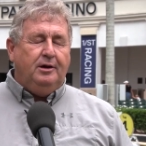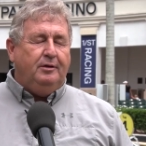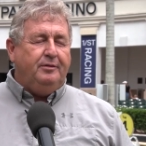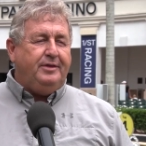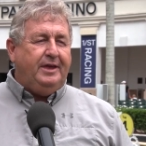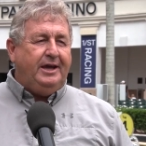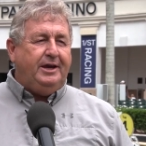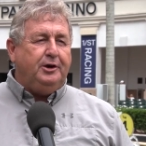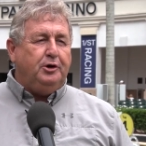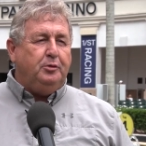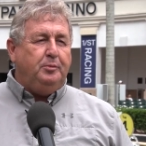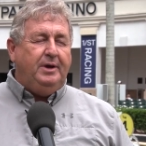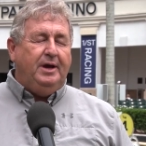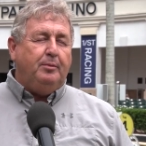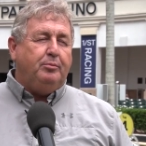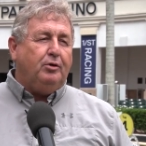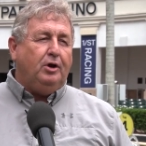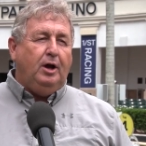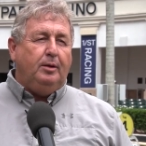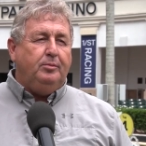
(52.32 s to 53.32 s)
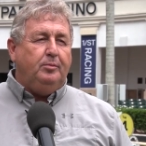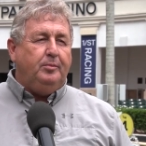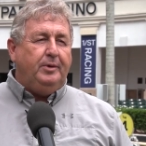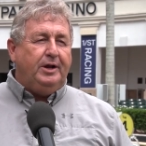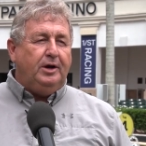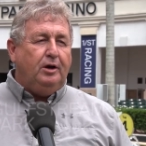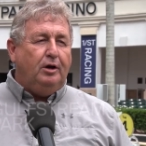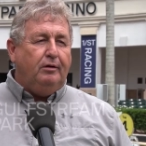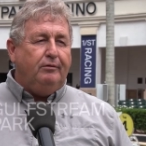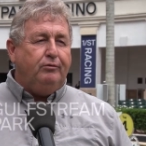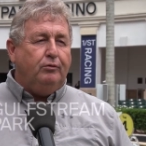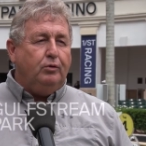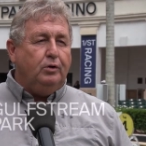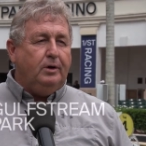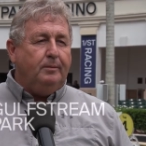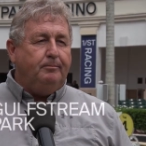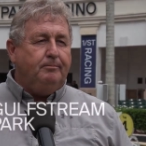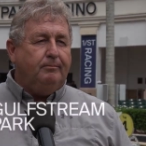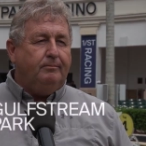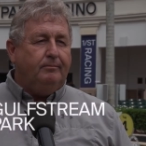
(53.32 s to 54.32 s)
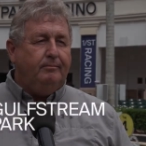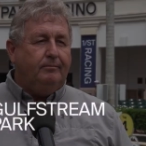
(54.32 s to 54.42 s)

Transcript: I don't think it'll be a problem at all for him.